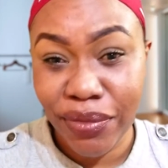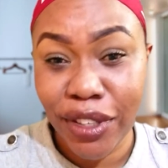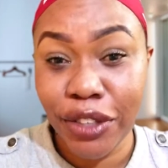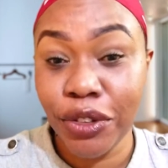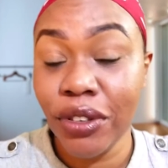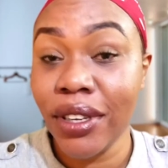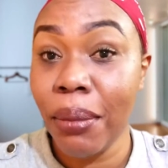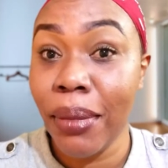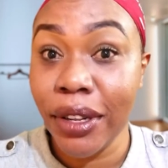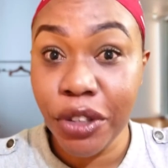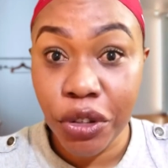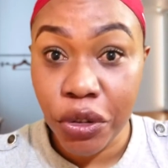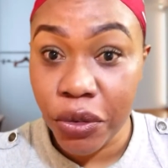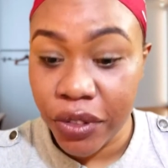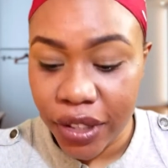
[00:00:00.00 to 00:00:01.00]
it's not a must to
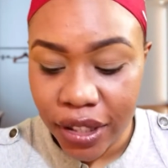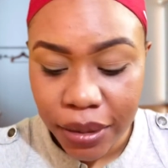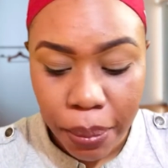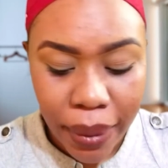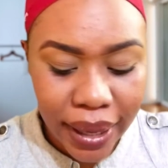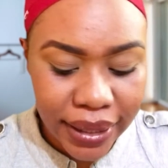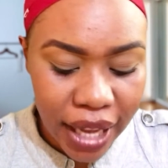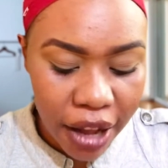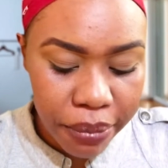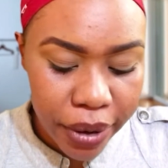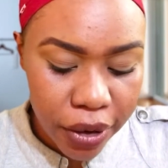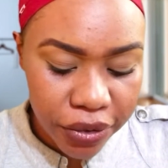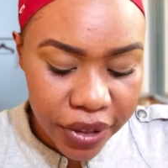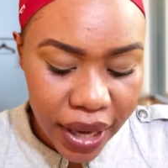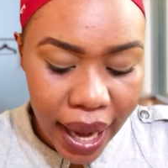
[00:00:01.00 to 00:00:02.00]
use it, but I've been
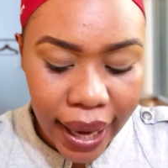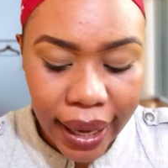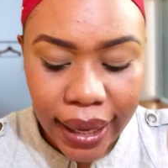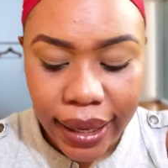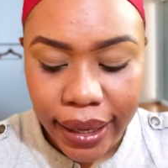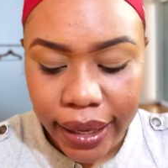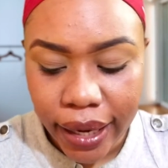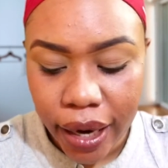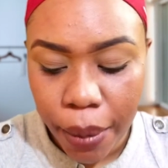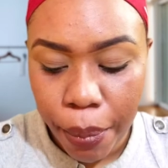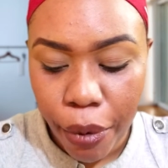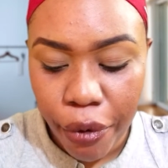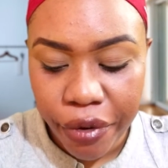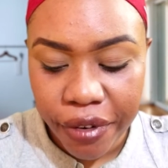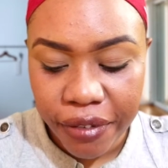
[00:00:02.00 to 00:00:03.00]
using a Clinique
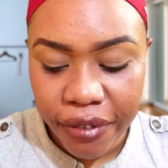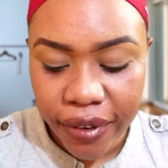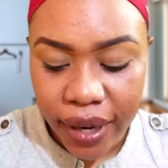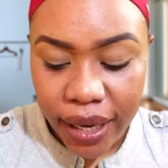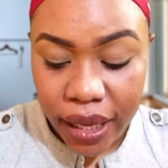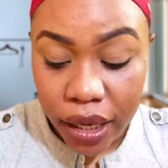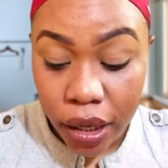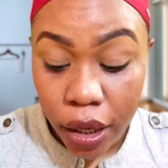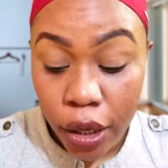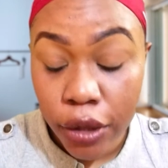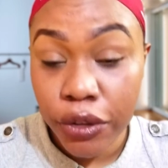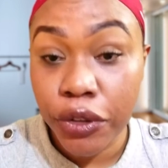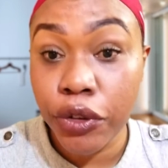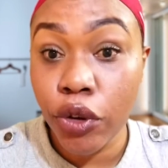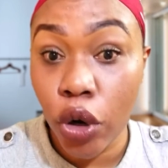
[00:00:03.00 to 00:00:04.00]
Pore Refining
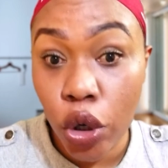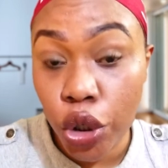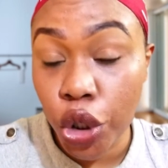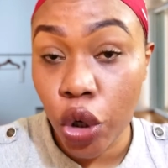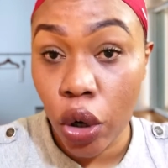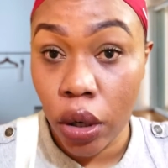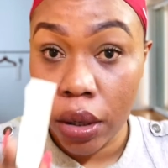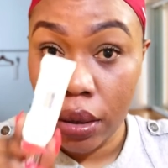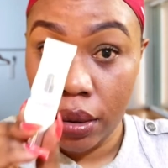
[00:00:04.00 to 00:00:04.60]
Solution.